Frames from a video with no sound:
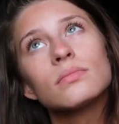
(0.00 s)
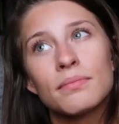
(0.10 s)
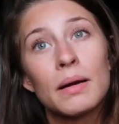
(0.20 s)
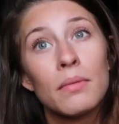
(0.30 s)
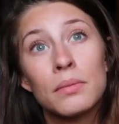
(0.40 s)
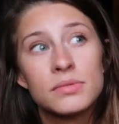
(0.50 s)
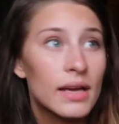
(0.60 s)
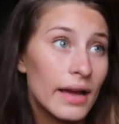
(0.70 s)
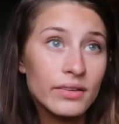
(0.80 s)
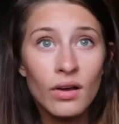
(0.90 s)
my mom was
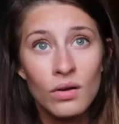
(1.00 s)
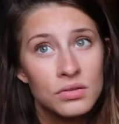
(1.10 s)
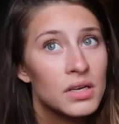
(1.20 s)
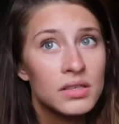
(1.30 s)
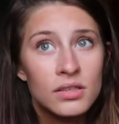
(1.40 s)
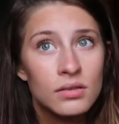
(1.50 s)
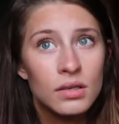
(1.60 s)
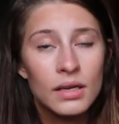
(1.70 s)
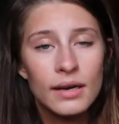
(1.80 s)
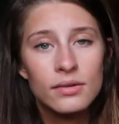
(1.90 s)
like, I told you not to do
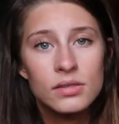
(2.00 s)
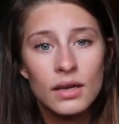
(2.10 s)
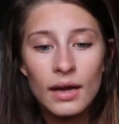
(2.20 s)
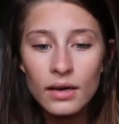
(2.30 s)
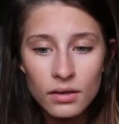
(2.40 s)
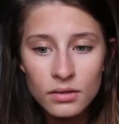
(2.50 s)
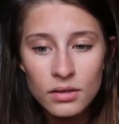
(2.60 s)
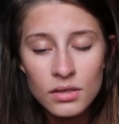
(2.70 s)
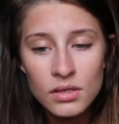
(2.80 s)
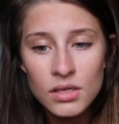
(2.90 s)
it, and I was like, I know.
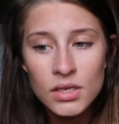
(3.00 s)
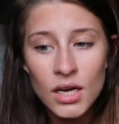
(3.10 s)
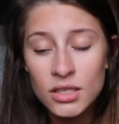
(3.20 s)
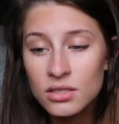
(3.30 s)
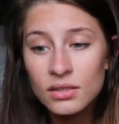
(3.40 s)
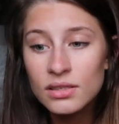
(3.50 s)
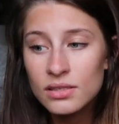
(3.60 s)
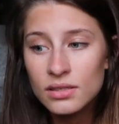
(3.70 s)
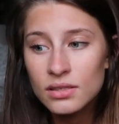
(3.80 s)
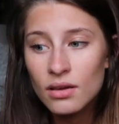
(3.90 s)
I should've
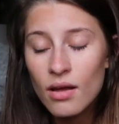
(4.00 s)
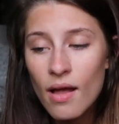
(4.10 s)
listened